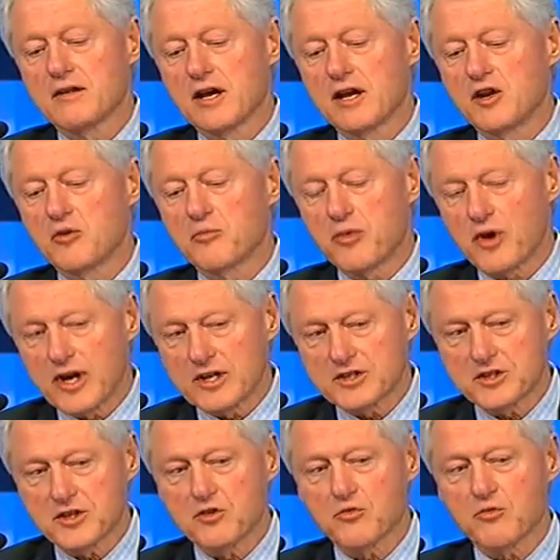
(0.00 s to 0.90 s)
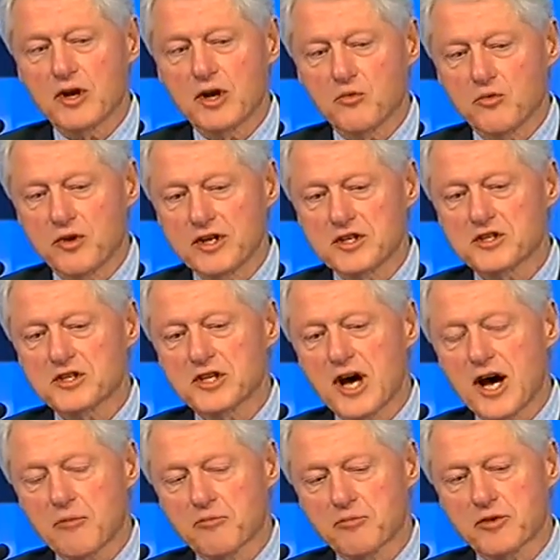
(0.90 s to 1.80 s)
the Depression, when we
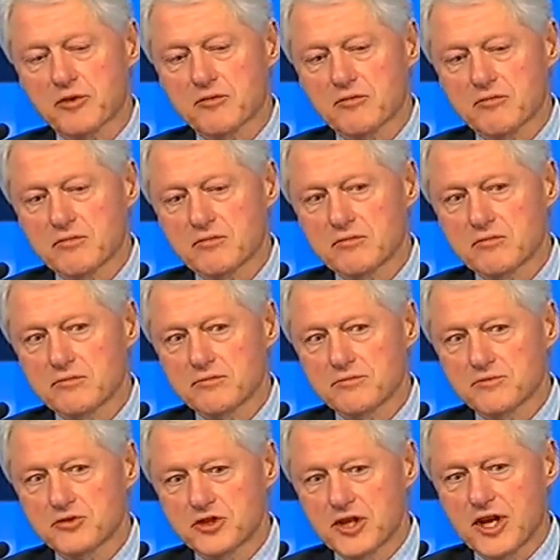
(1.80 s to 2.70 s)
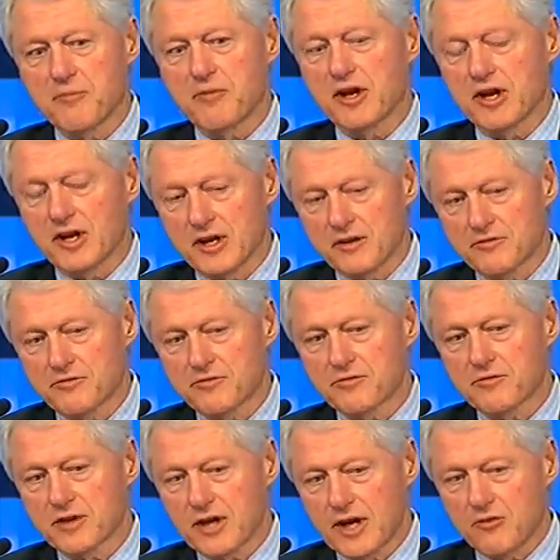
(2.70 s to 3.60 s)
stopped
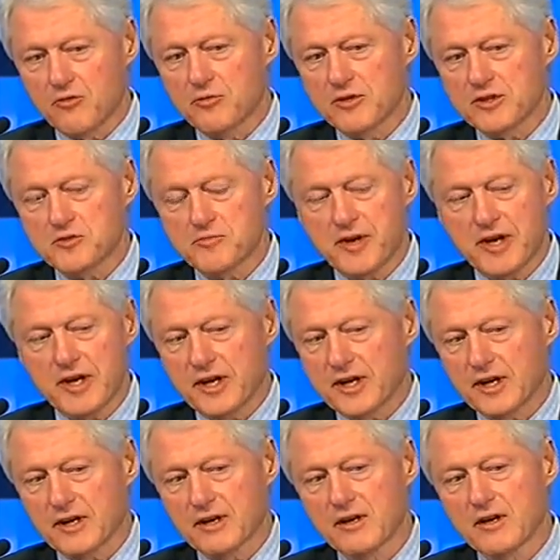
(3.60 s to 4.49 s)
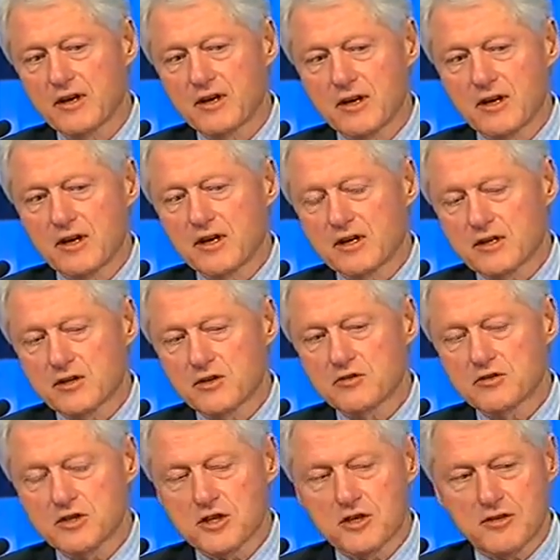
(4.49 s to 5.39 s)
stimulative government spending
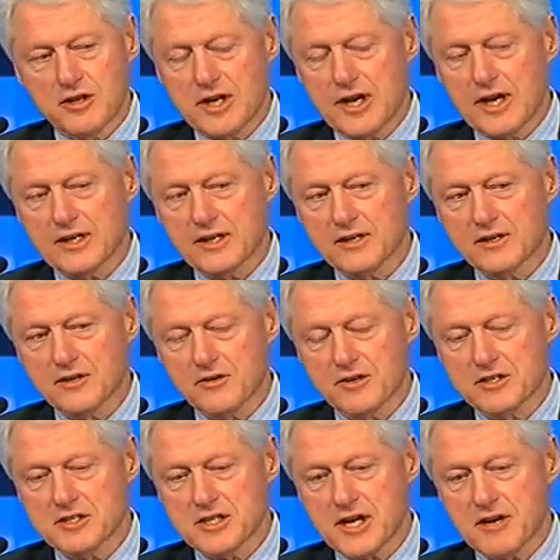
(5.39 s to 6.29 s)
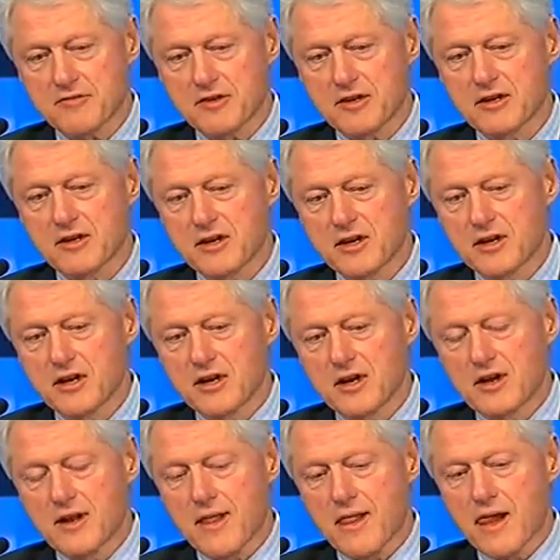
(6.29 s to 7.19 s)
too soon in 1937,
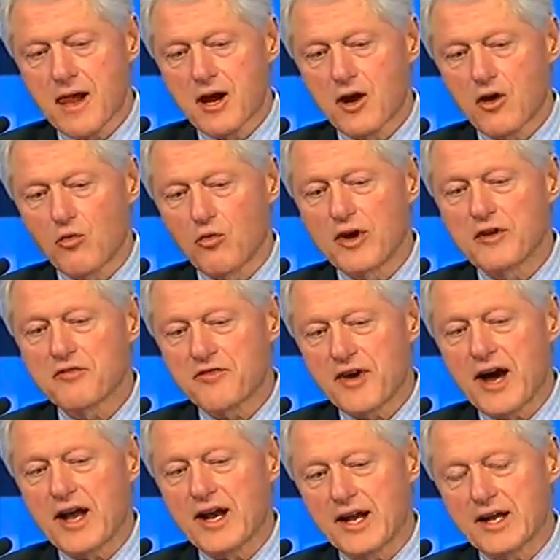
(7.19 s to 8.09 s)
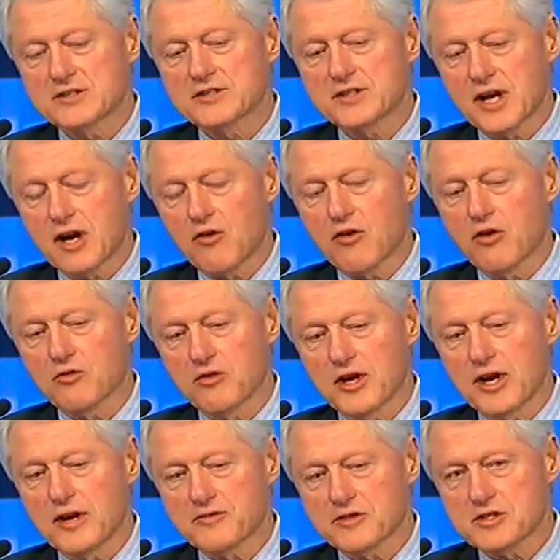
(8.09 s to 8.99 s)
we financed our
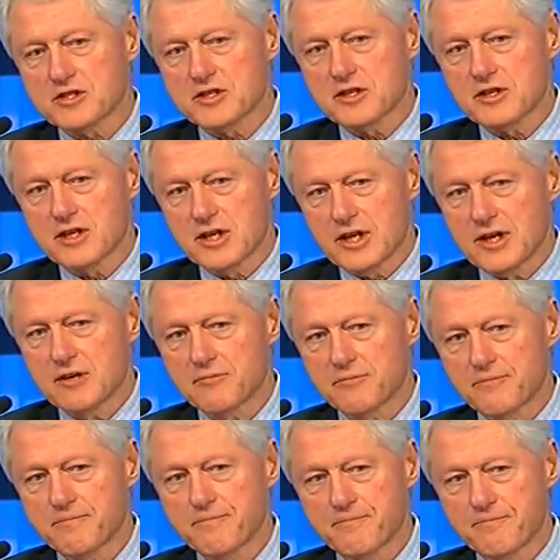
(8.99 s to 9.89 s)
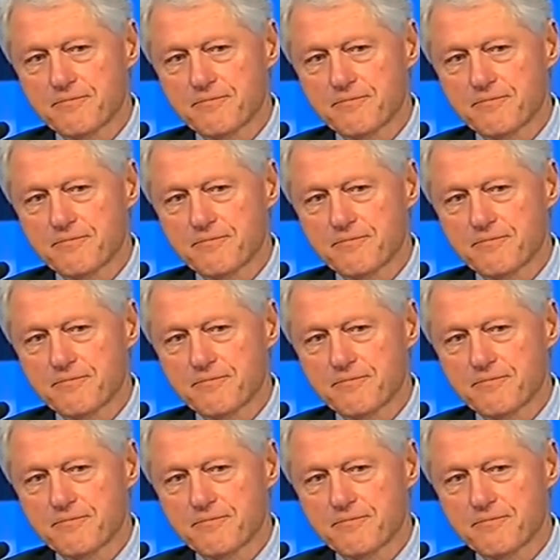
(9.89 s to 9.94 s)
own deficit then.